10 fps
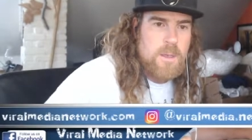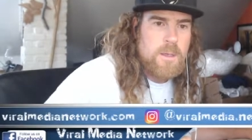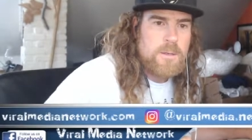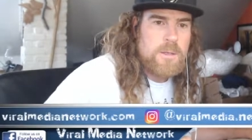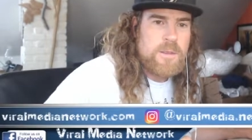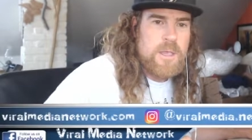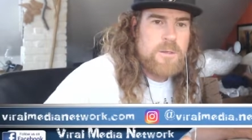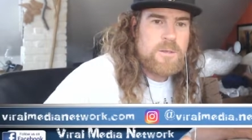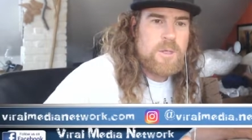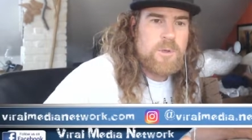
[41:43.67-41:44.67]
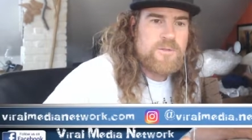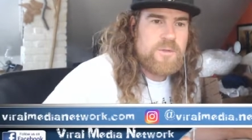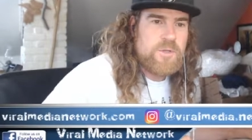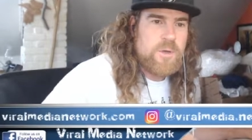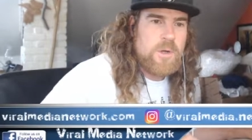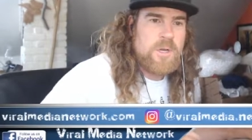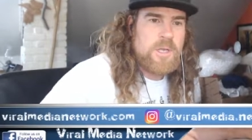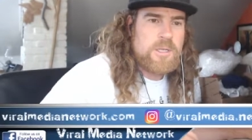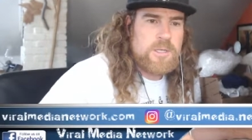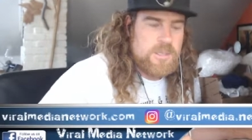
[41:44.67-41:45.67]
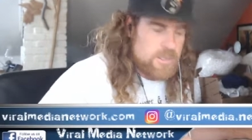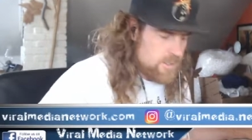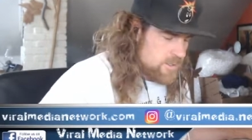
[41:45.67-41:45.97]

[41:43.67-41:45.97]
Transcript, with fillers: So thank you so much for joining us.